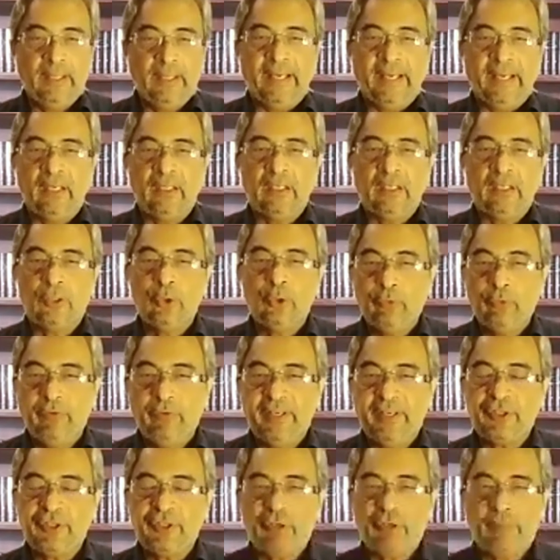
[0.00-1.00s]
And the
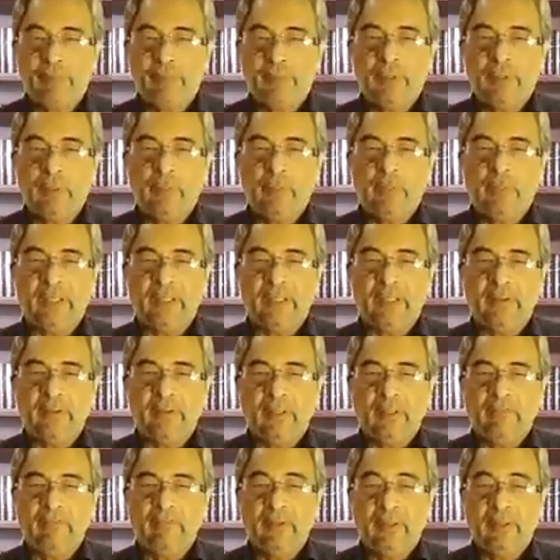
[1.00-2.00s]
Kufic script
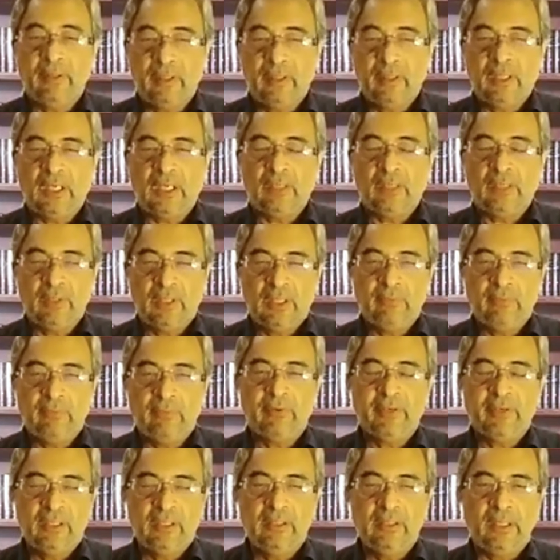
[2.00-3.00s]
that they
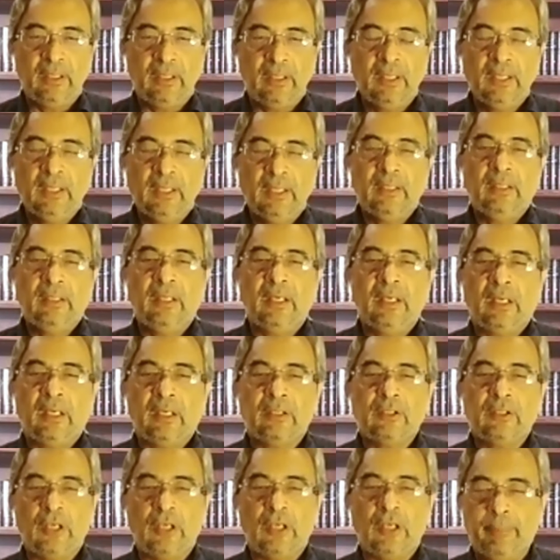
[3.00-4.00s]
were written in, they
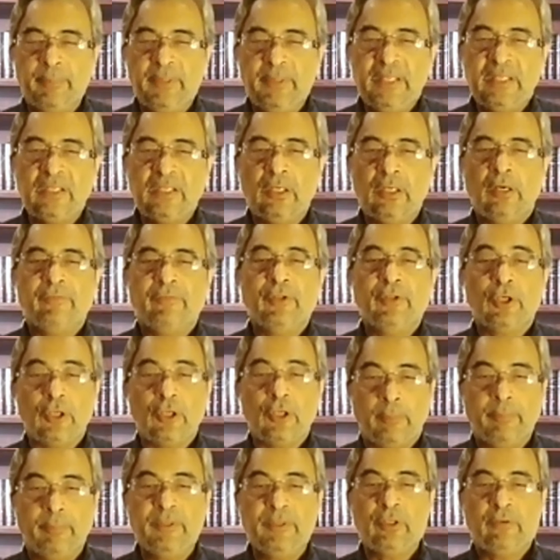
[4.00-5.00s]
are copies
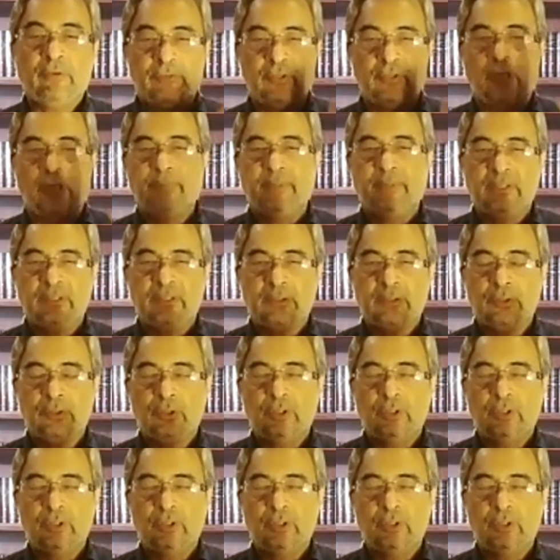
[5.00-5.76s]
of copies.